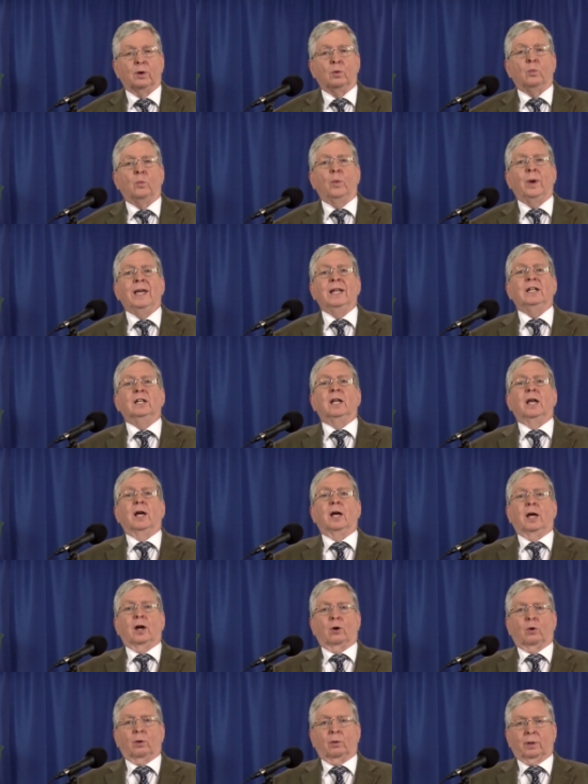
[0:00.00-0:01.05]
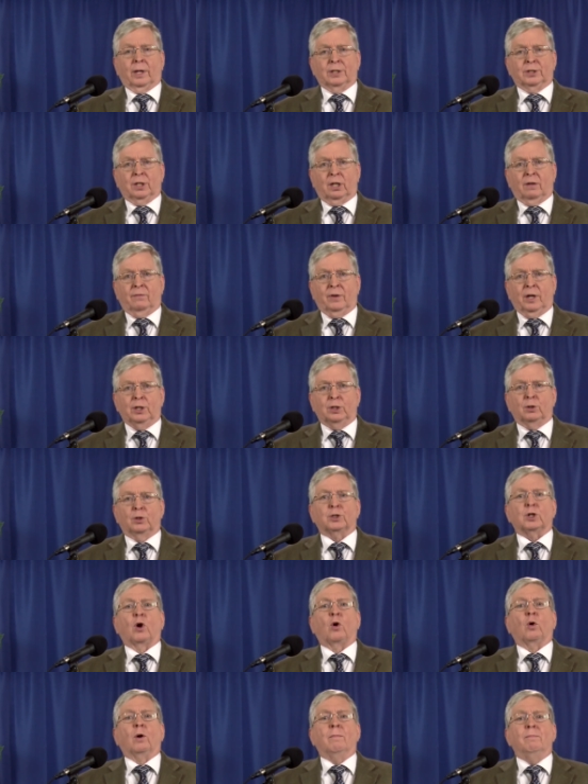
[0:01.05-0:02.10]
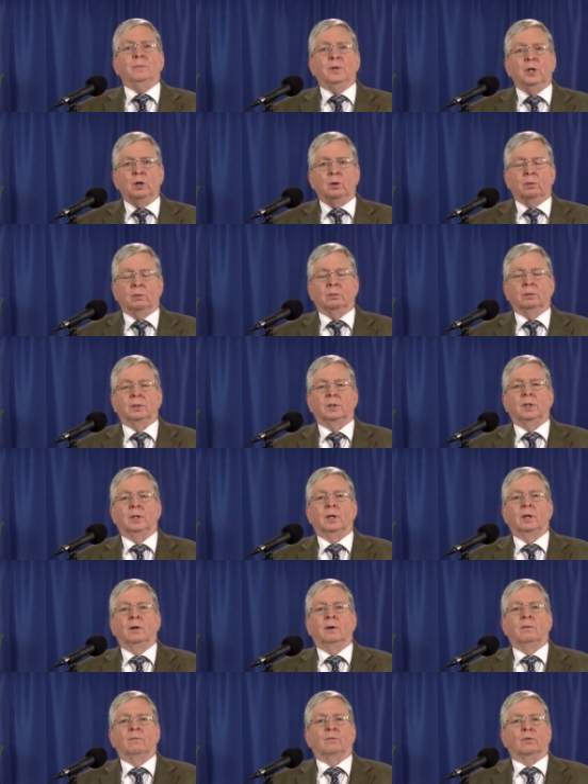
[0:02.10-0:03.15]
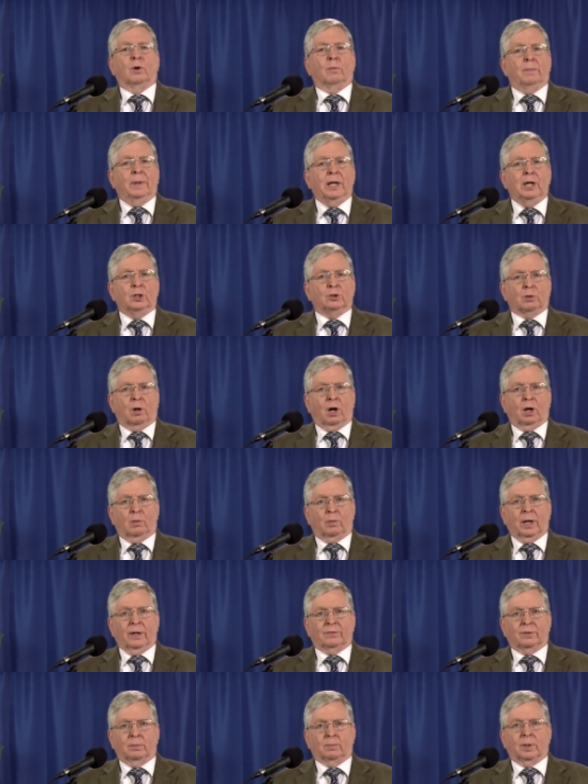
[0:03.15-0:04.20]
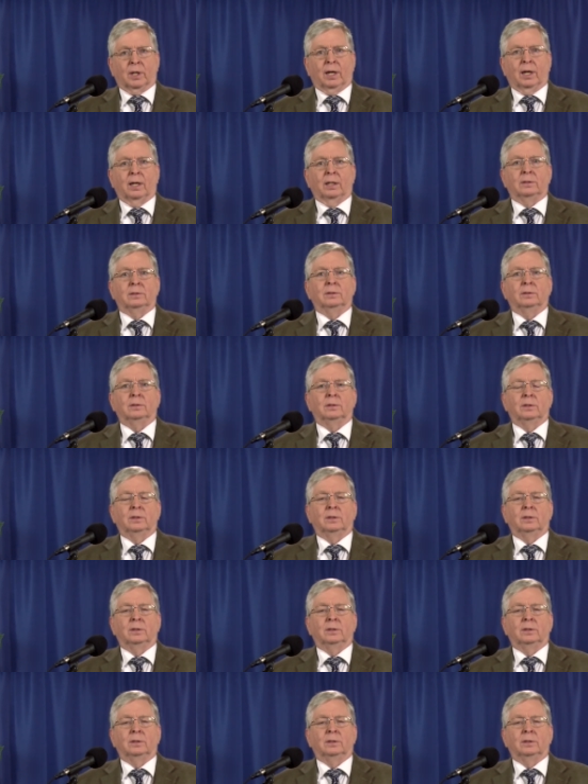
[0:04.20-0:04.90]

that we or as individuals are immune from being drawn away from God,